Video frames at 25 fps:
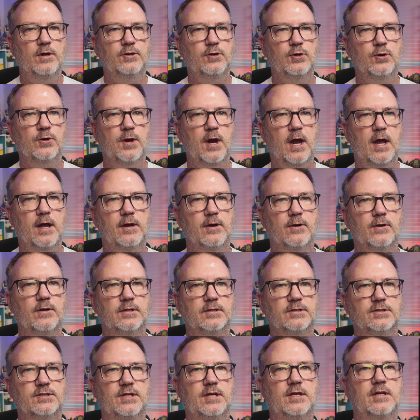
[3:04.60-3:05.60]
creator
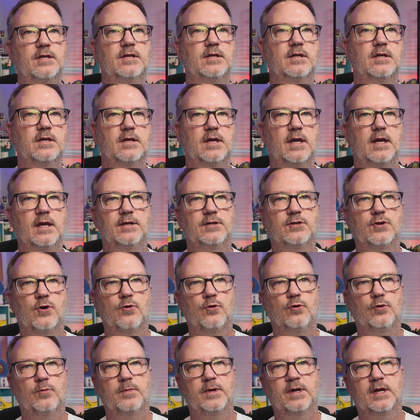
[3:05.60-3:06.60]
to send a
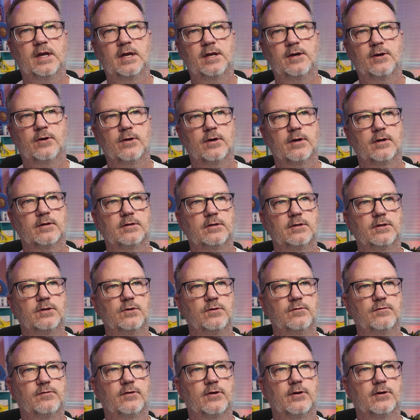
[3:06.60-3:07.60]
total beginner
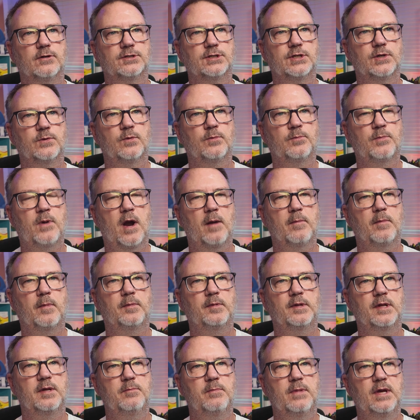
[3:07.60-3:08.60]
to first, it would
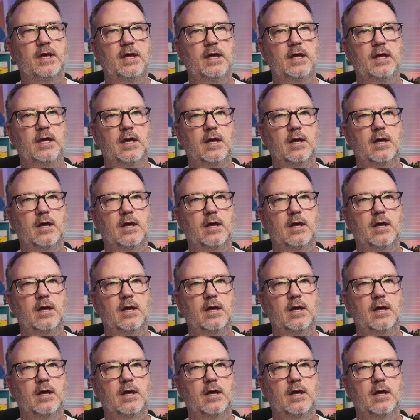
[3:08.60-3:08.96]
probably be